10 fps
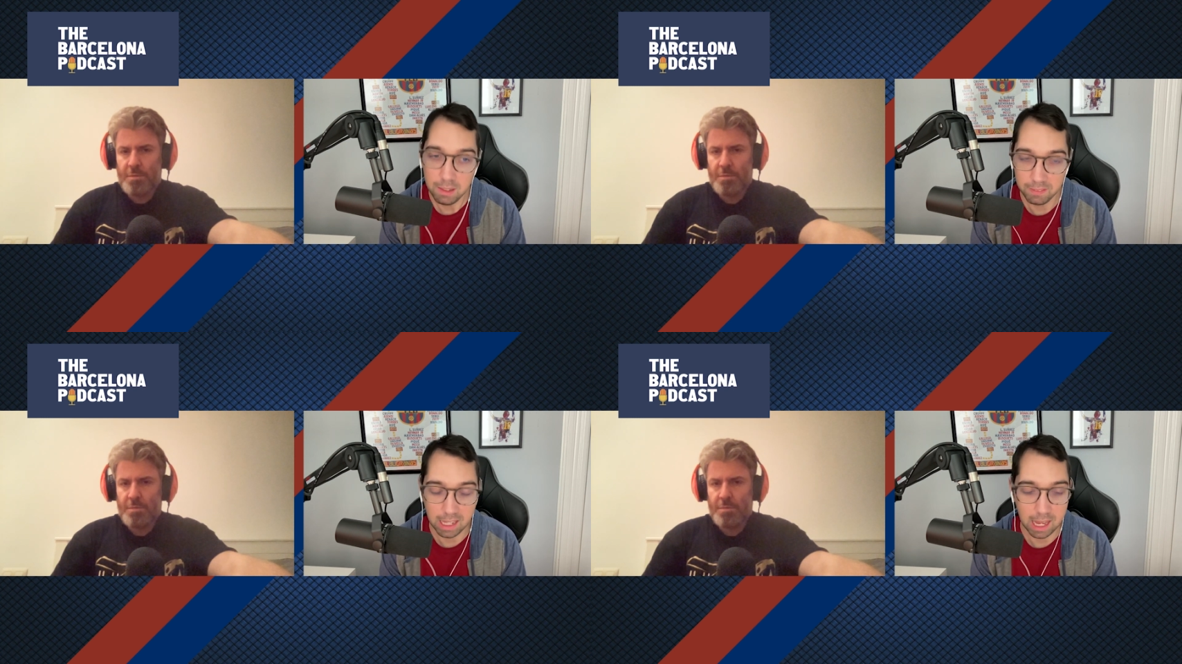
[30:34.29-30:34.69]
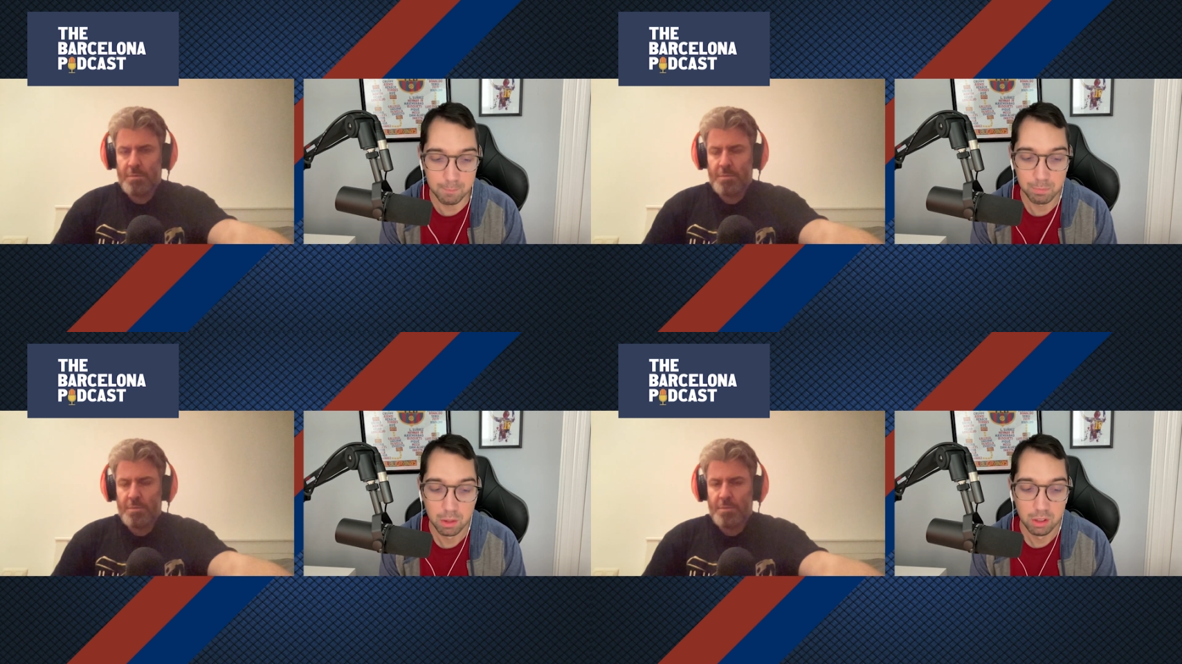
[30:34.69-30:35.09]
Speaker 1: in the
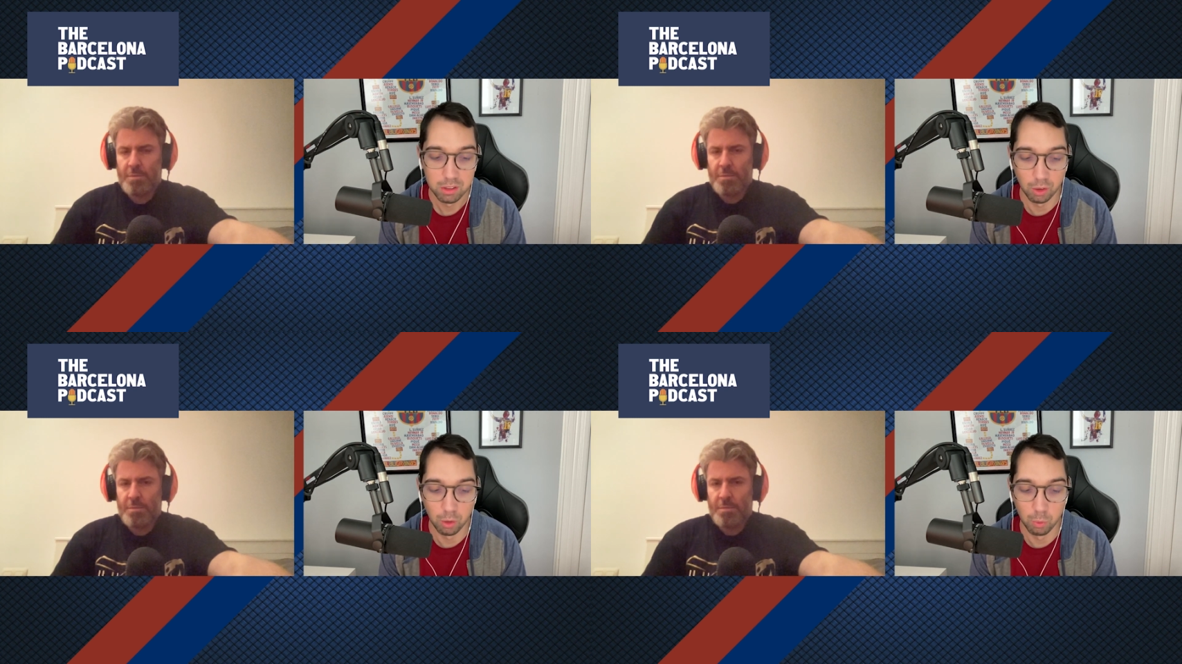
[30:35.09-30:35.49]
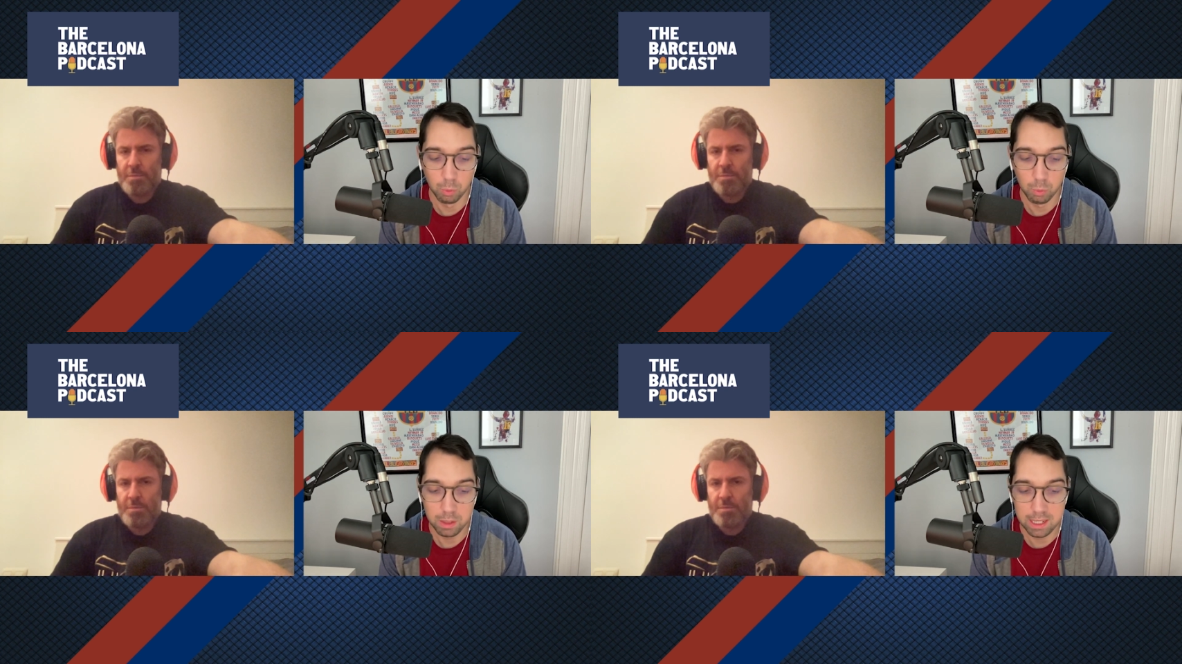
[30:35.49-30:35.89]
game.
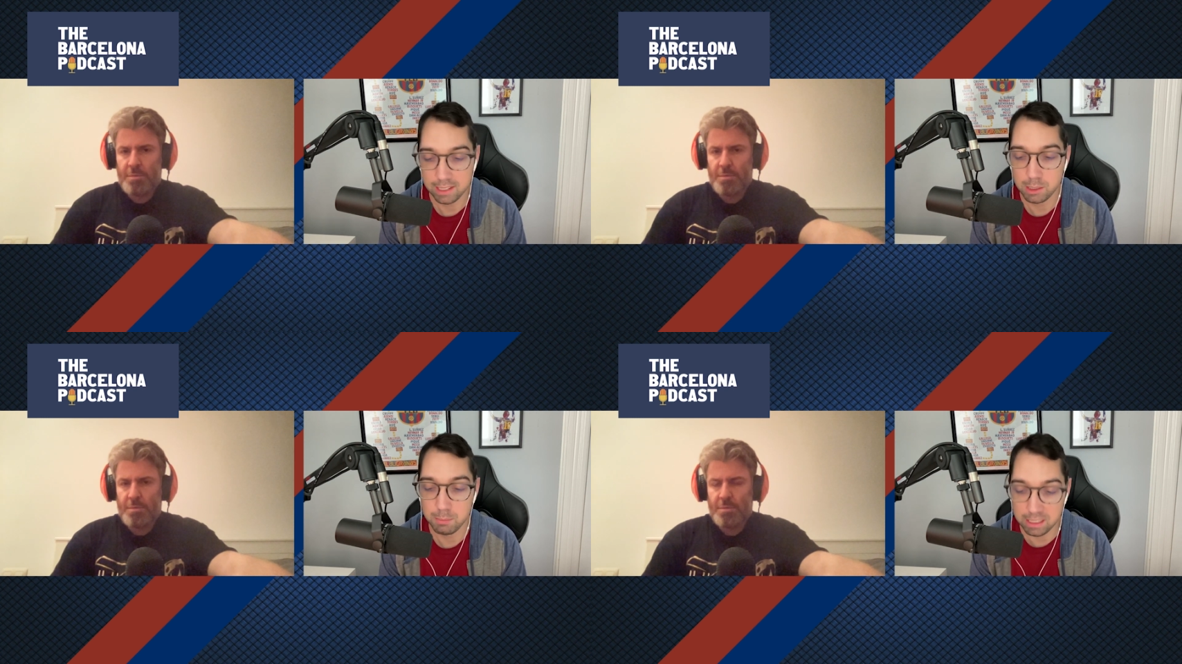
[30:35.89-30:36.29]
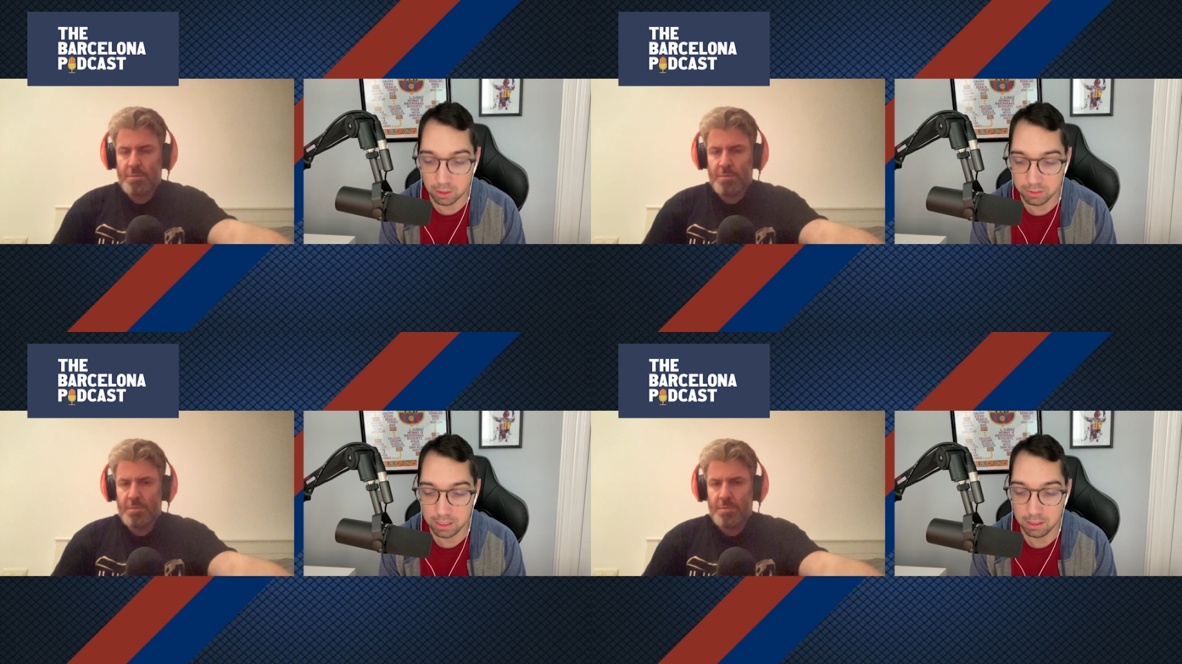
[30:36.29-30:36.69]
So he has to be
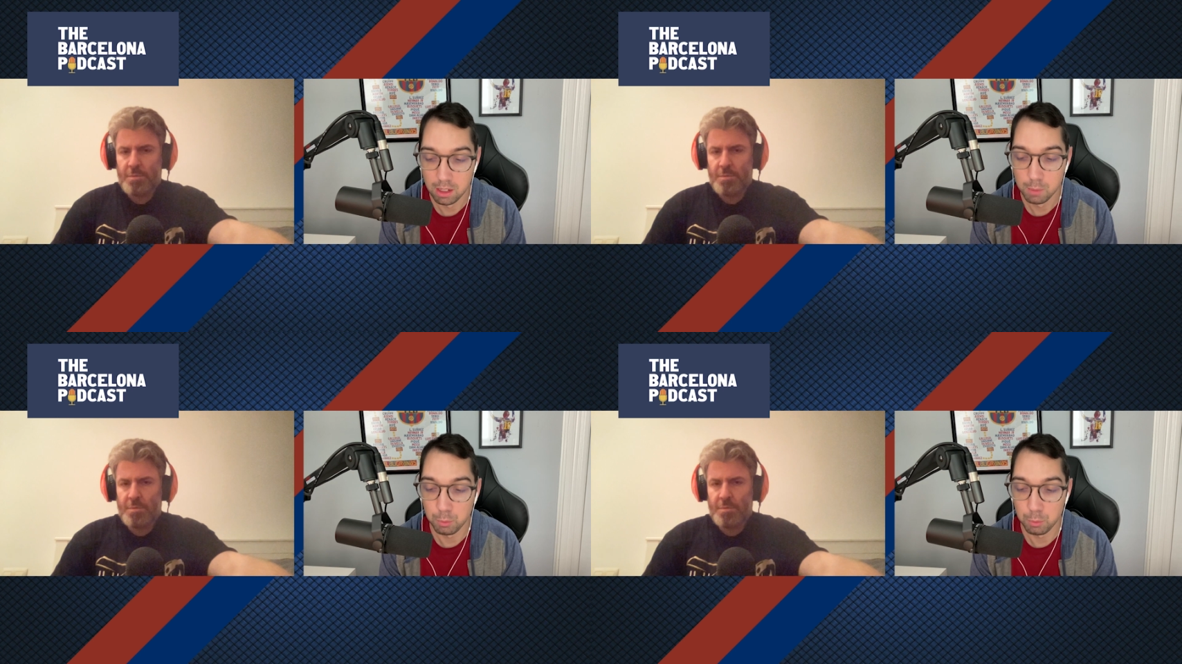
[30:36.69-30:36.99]
guilty